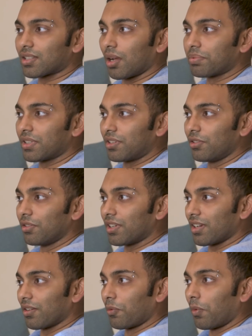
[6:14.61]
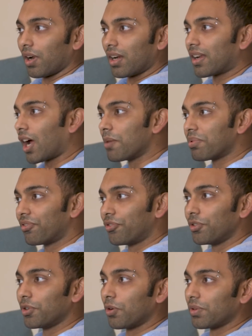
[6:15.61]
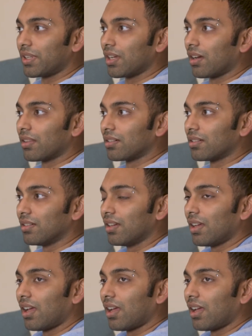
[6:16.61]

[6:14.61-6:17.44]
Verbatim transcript: substituting one type of food over the other.